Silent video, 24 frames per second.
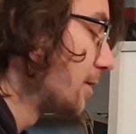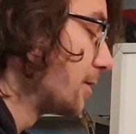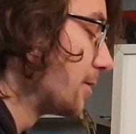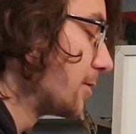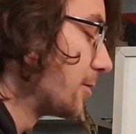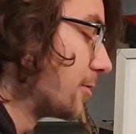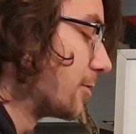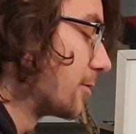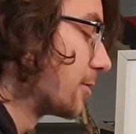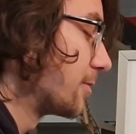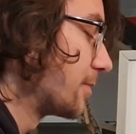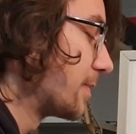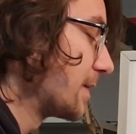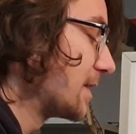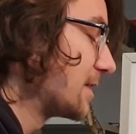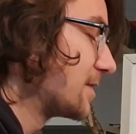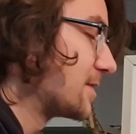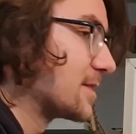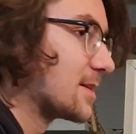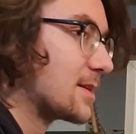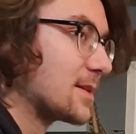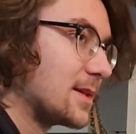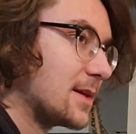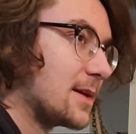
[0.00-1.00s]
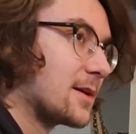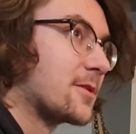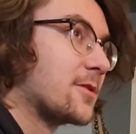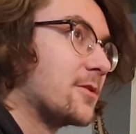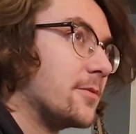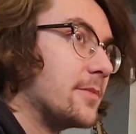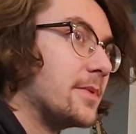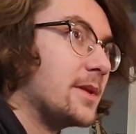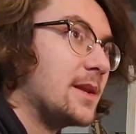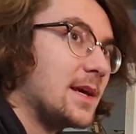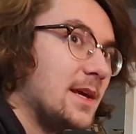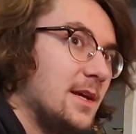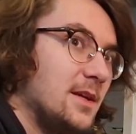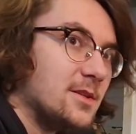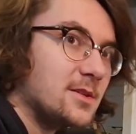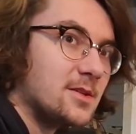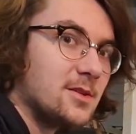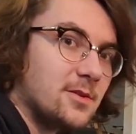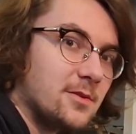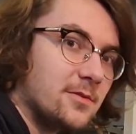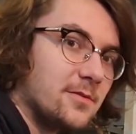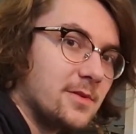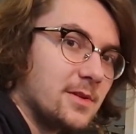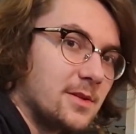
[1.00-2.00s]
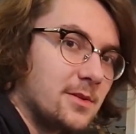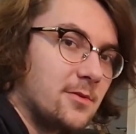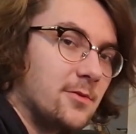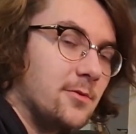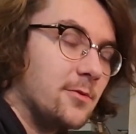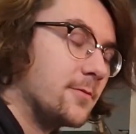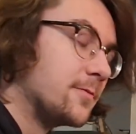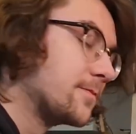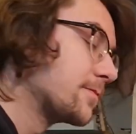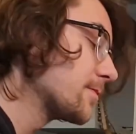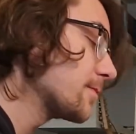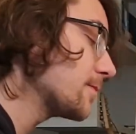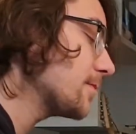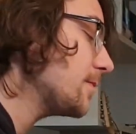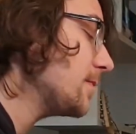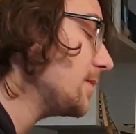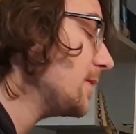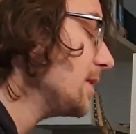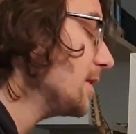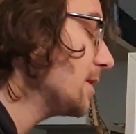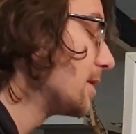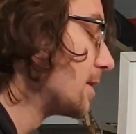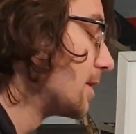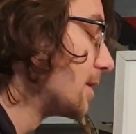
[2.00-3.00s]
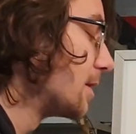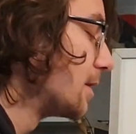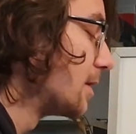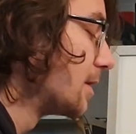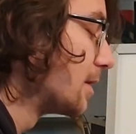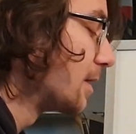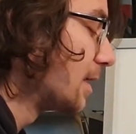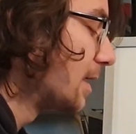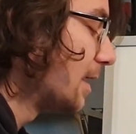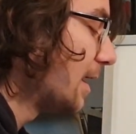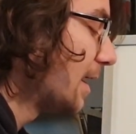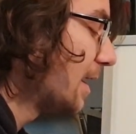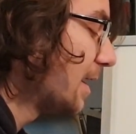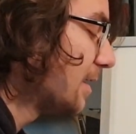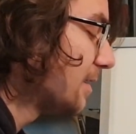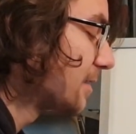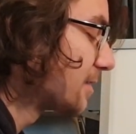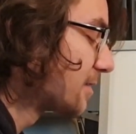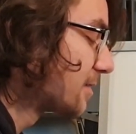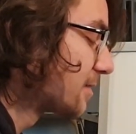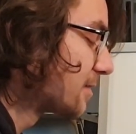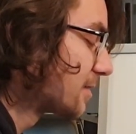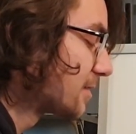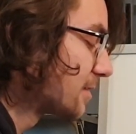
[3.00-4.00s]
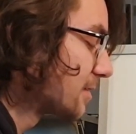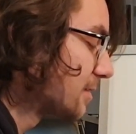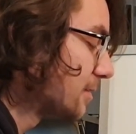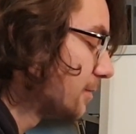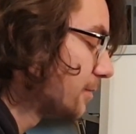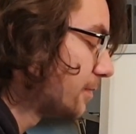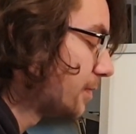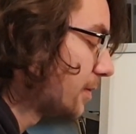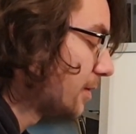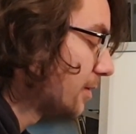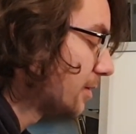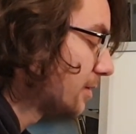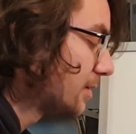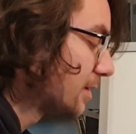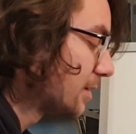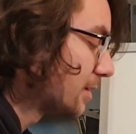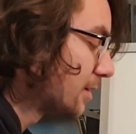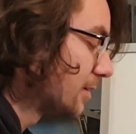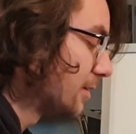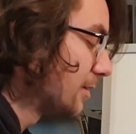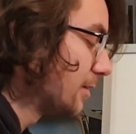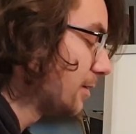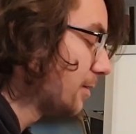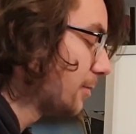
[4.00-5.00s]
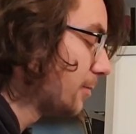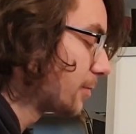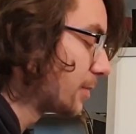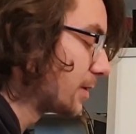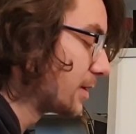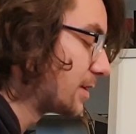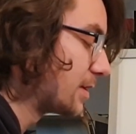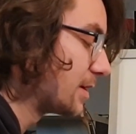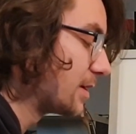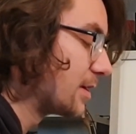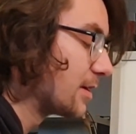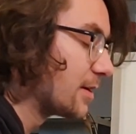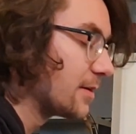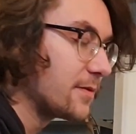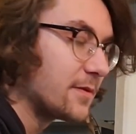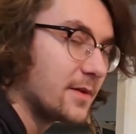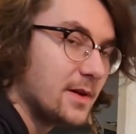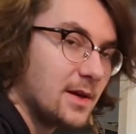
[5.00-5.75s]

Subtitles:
or basically a combination of the two. As particle with enough